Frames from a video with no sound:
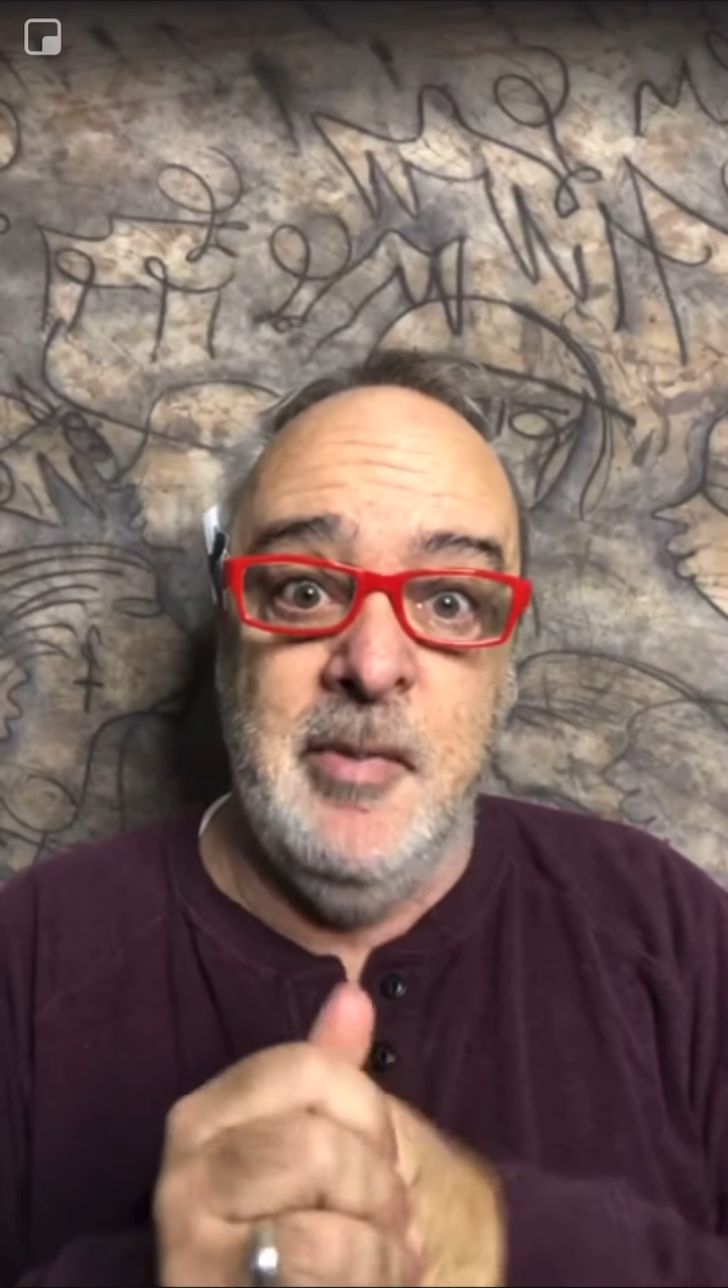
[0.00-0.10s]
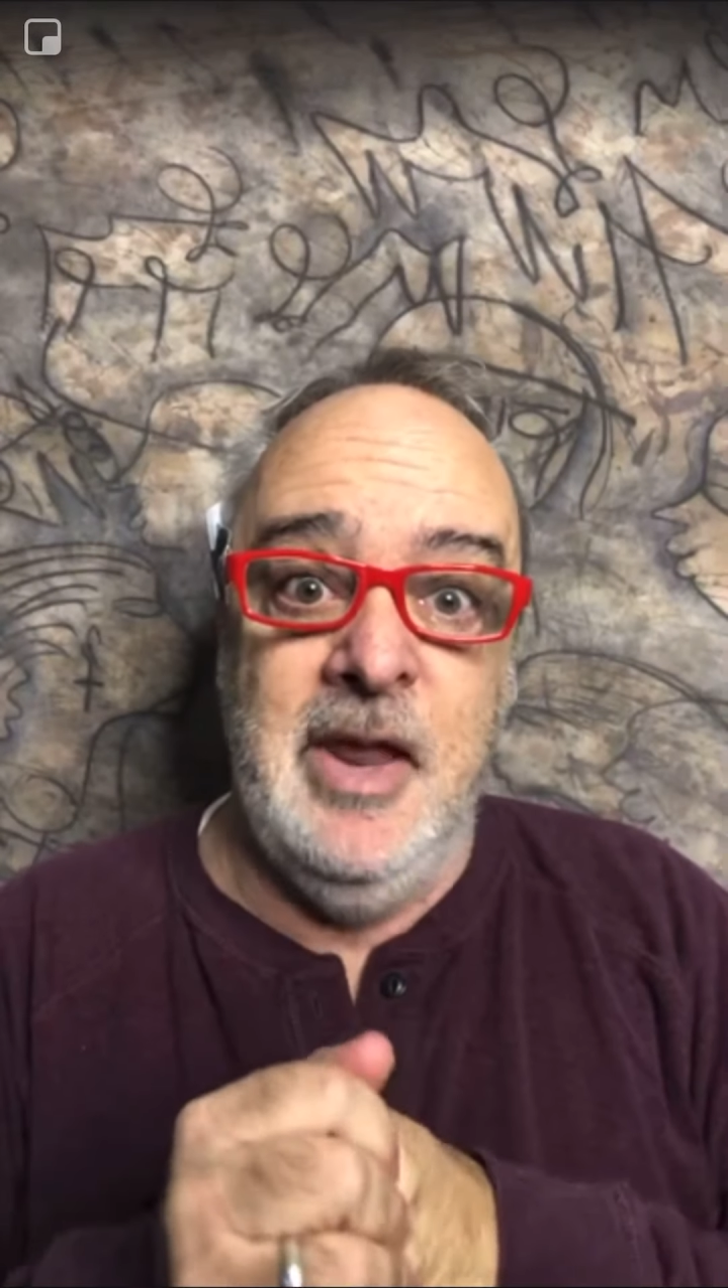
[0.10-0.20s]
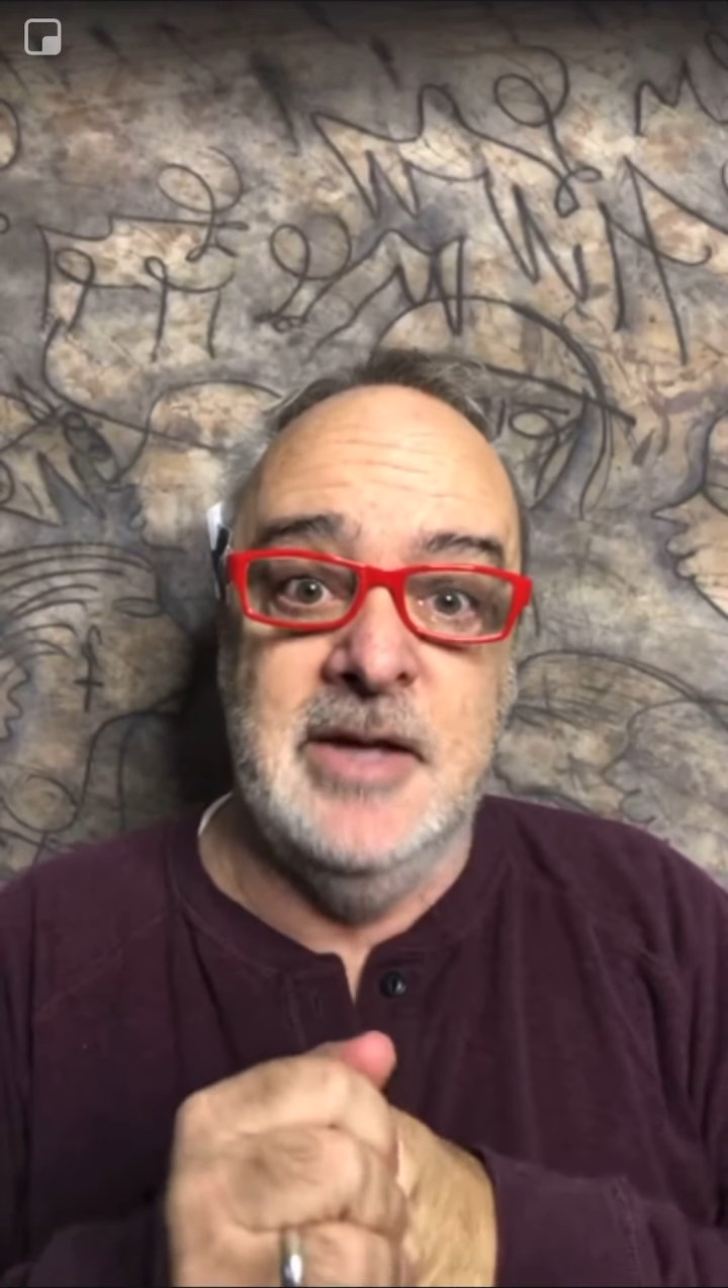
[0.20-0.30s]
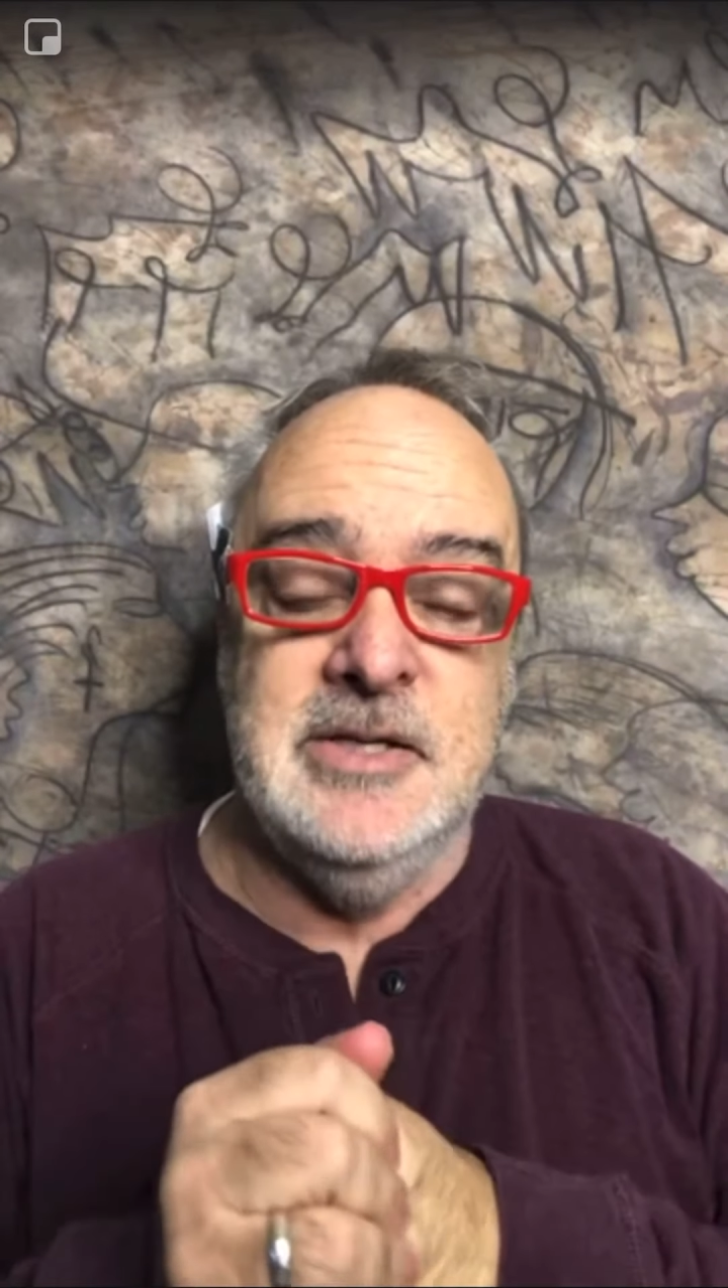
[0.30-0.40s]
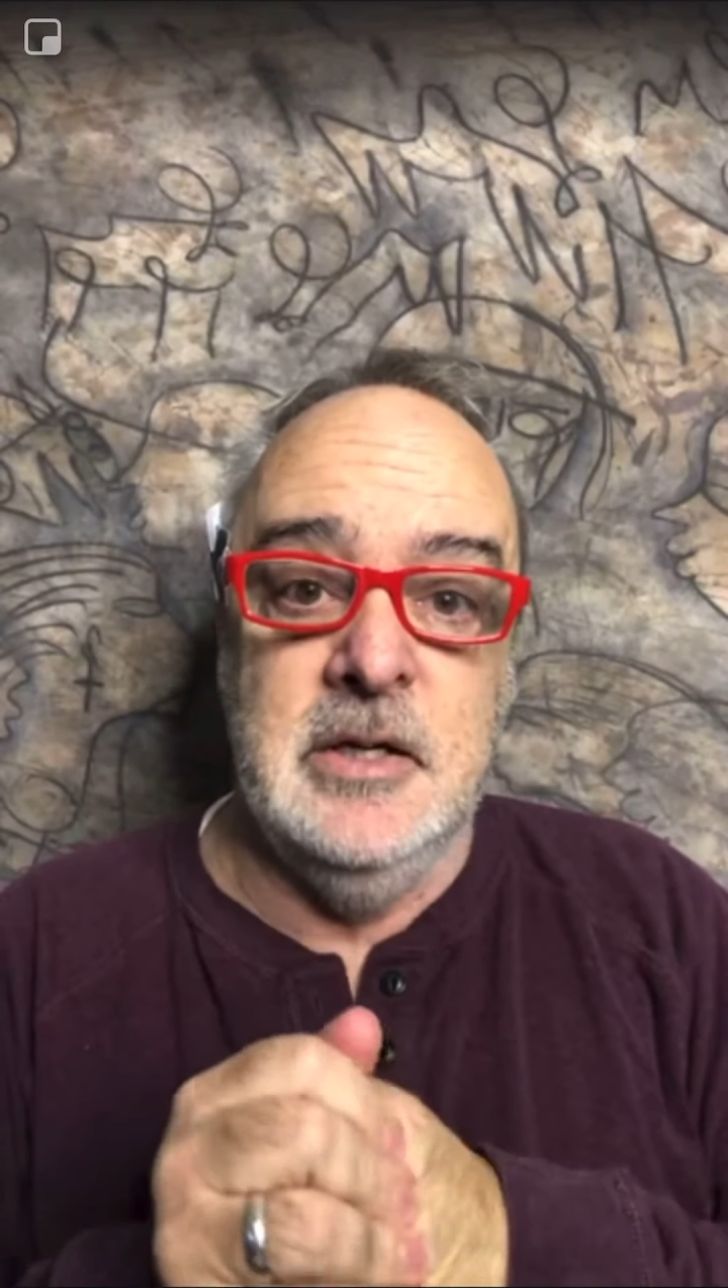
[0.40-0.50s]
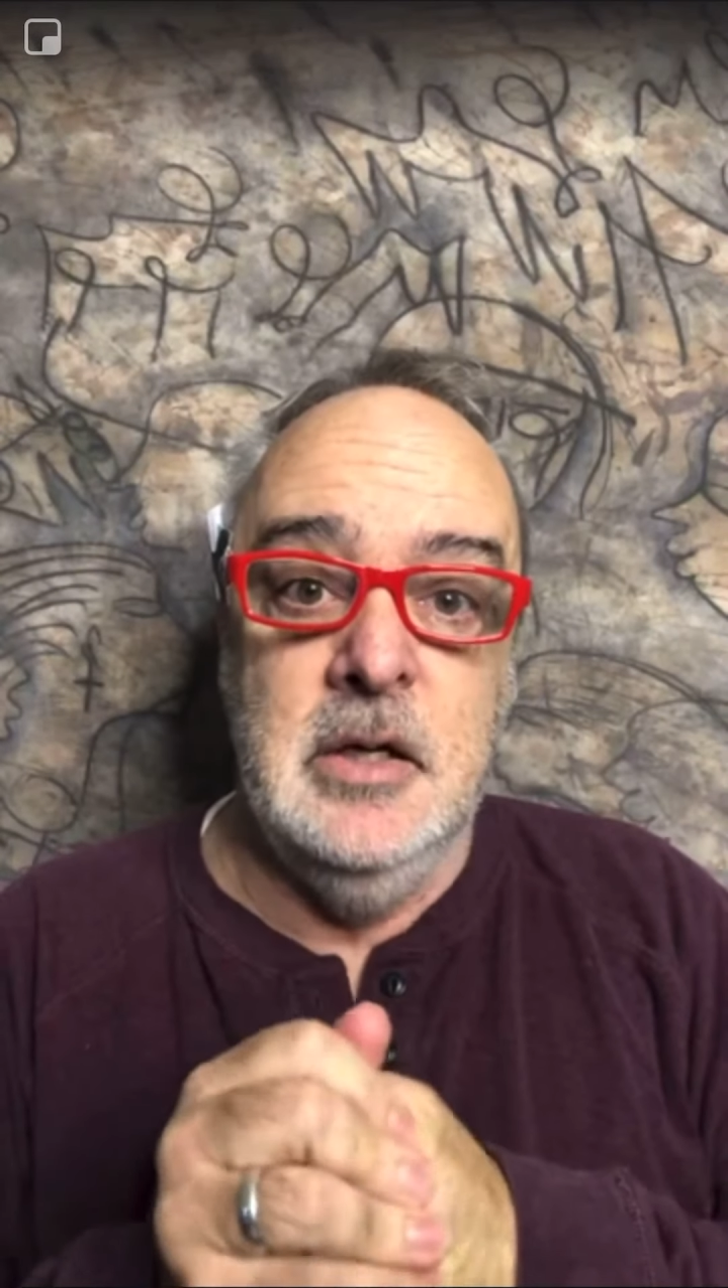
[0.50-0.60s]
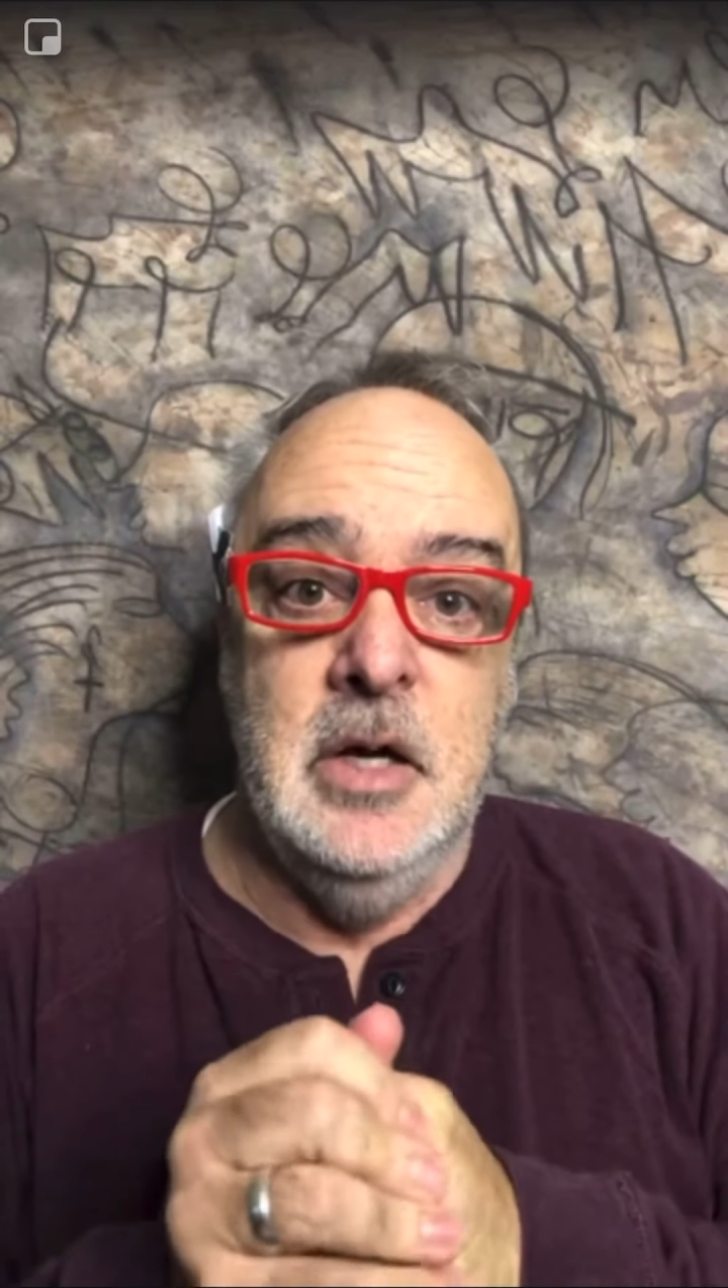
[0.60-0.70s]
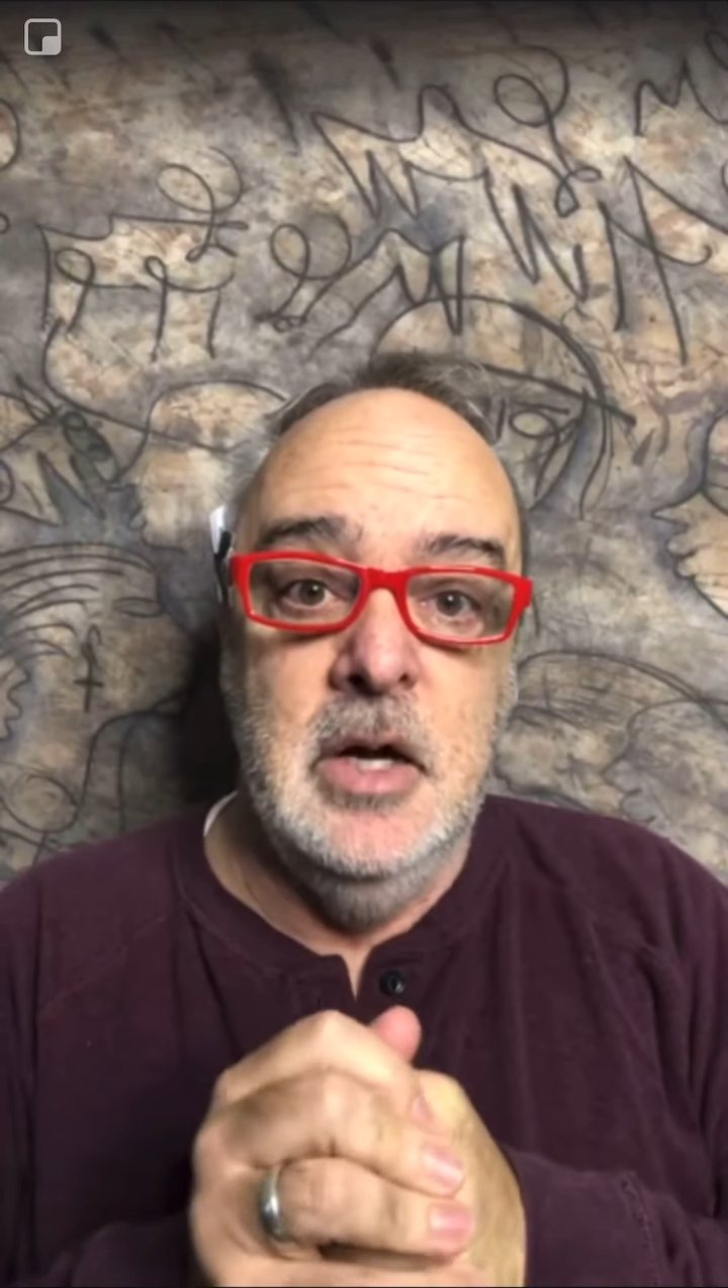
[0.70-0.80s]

lesson.